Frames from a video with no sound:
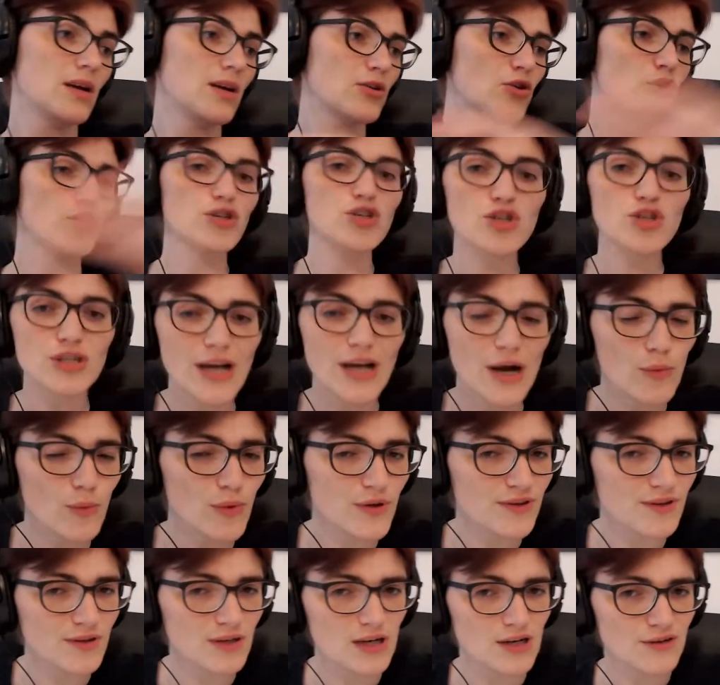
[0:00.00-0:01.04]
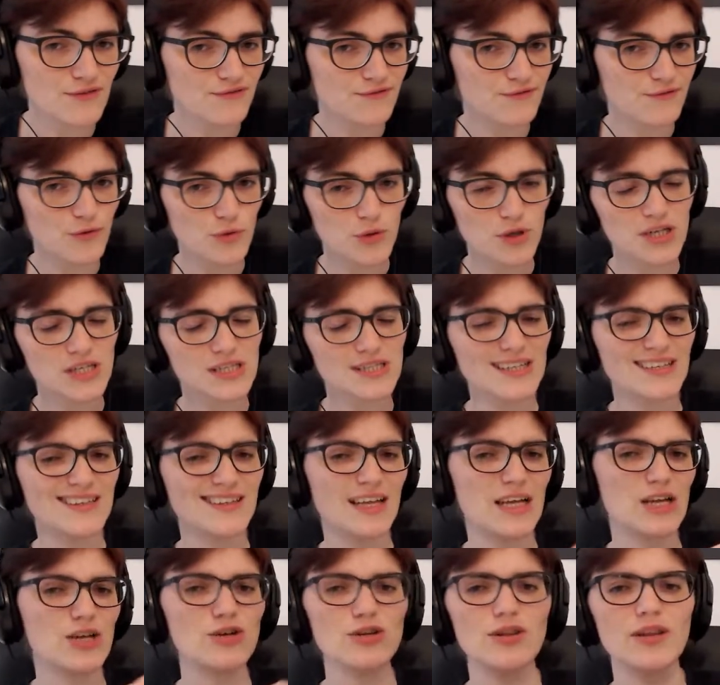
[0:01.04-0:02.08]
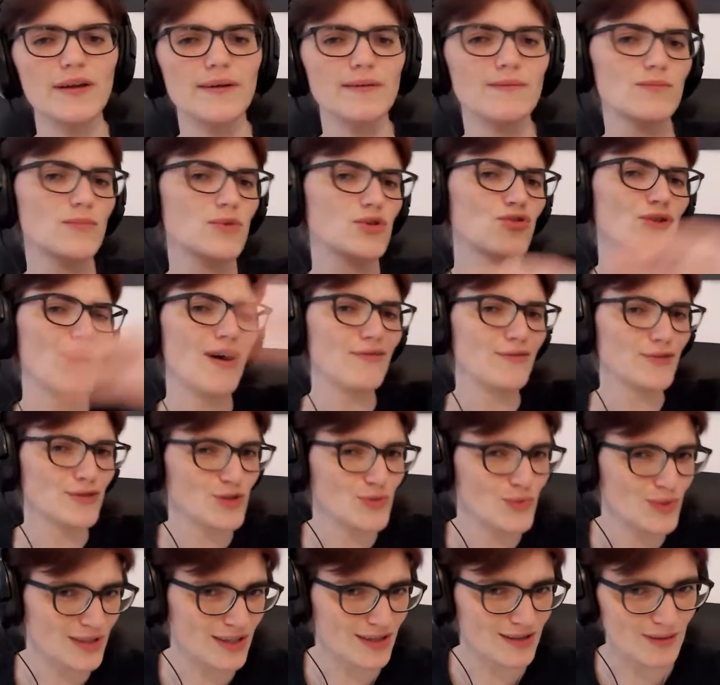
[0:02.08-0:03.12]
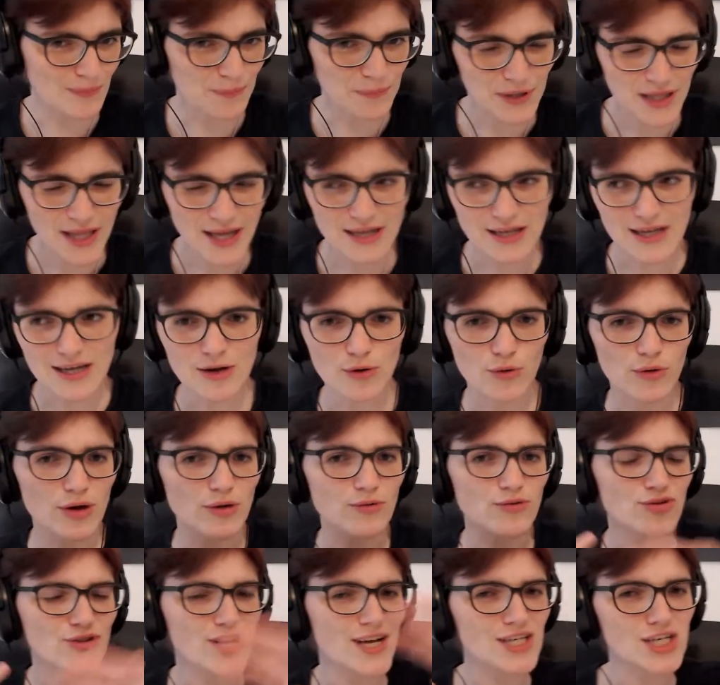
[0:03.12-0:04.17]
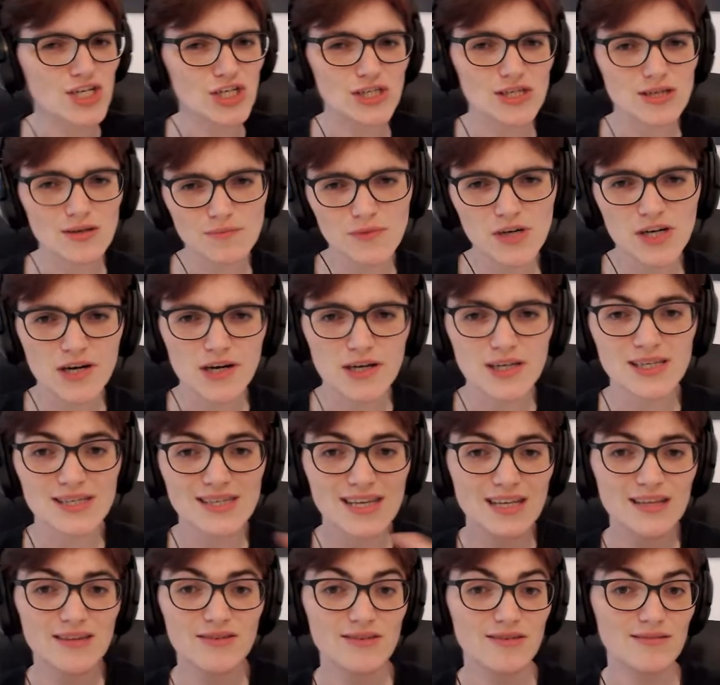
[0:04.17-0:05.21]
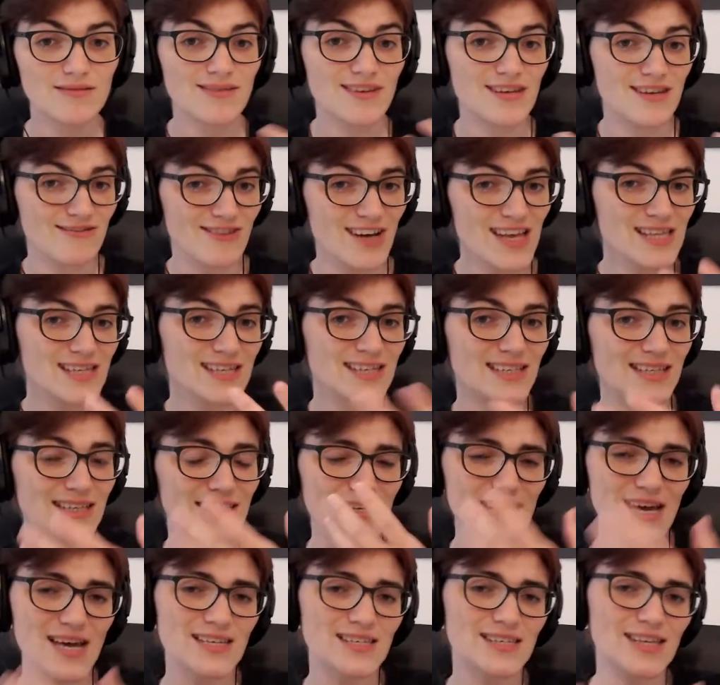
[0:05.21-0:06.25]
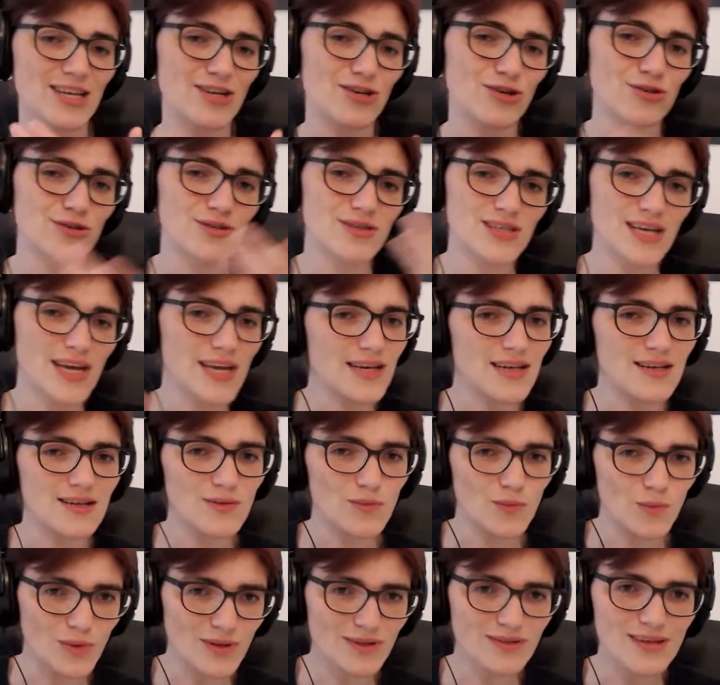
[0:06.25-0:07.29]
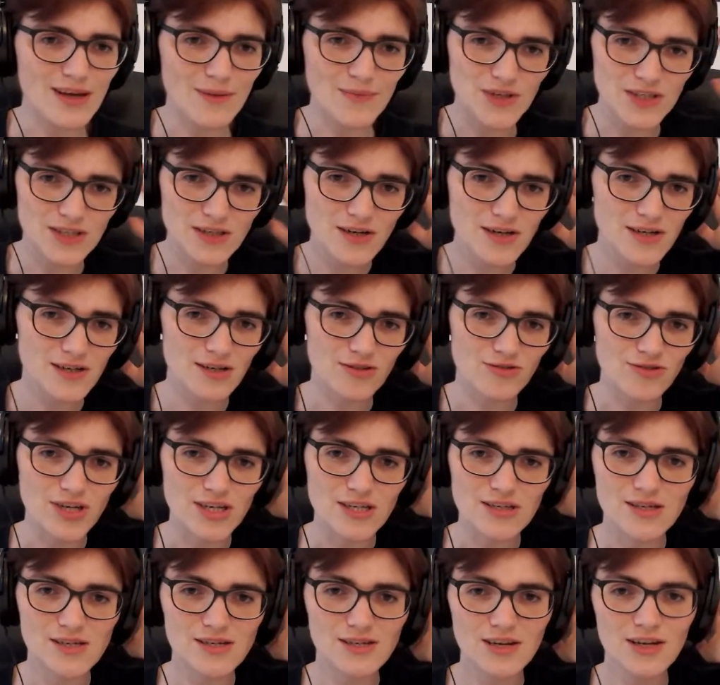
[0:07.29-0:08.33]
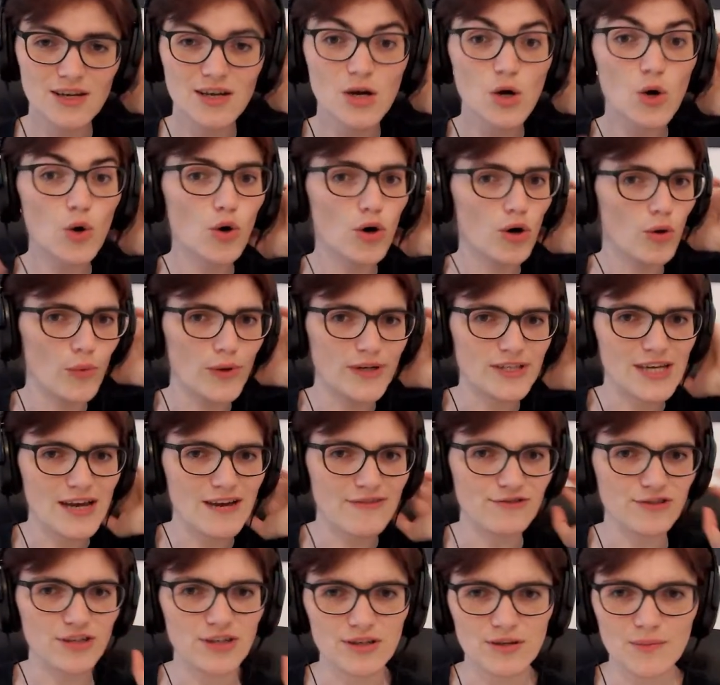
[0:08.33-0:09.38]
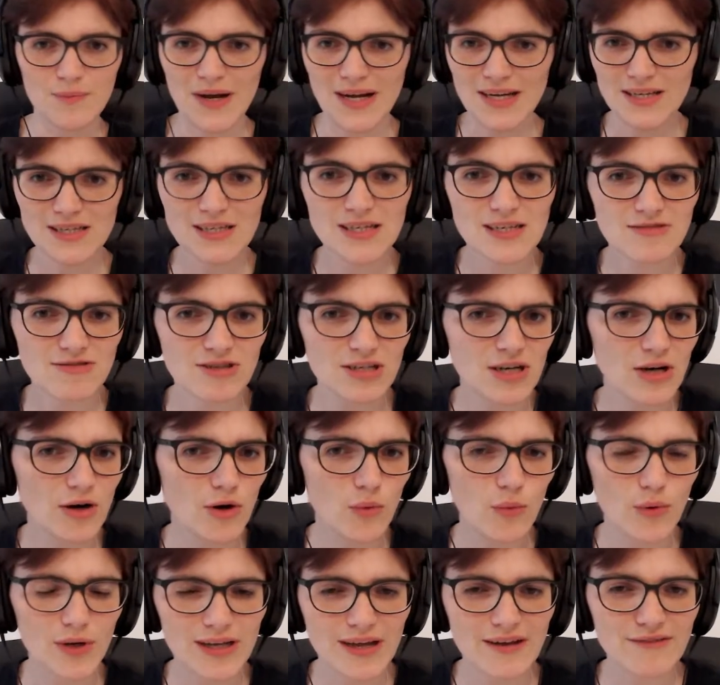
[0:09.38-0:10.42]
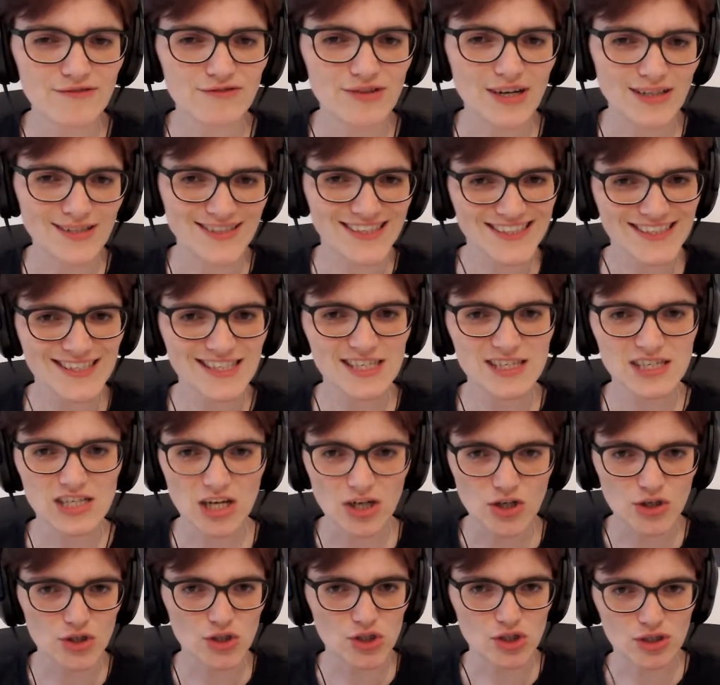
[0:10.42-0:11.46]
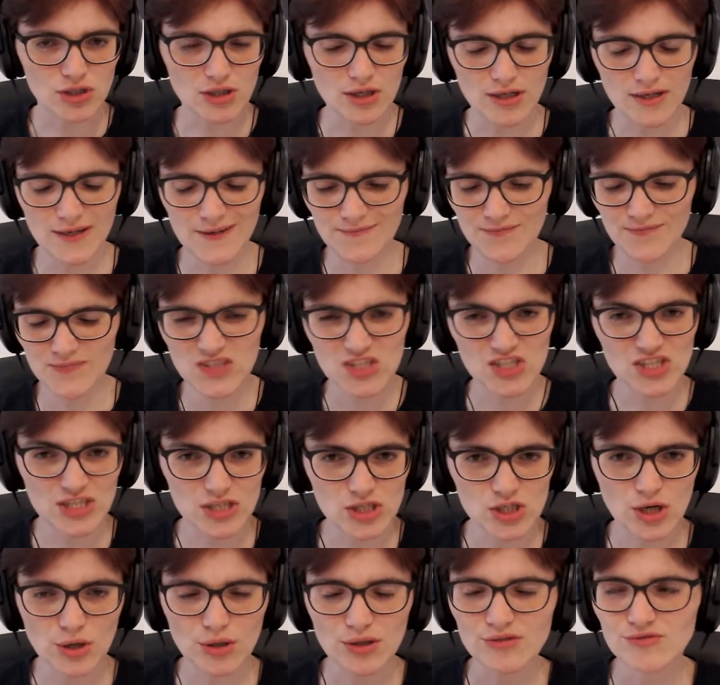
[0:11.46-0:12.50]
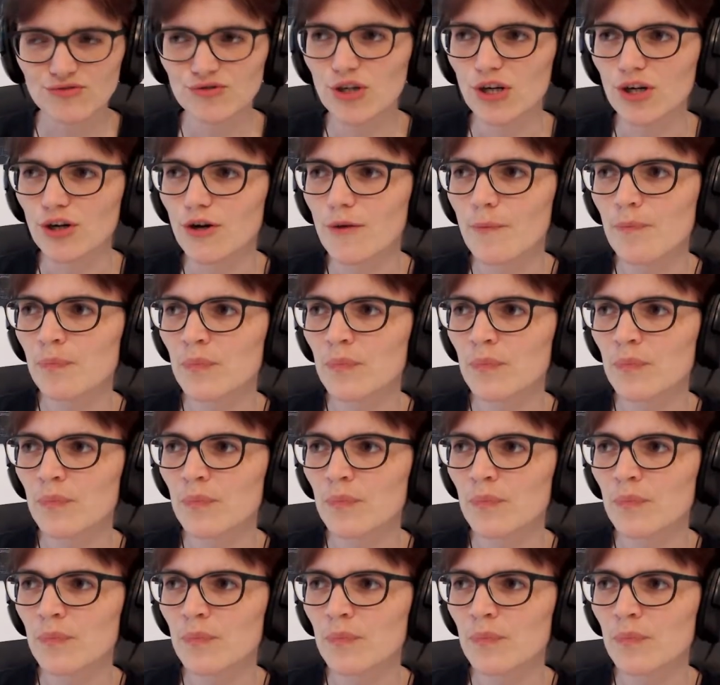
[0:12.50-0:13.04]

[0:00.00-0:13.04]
got shot out with enough force that they could travel to another planet or go crash into Mars, then theoretically, yes, they could take with them the tardigrades or whichever other bacteria or whatever else is stuck to this chunk of rock.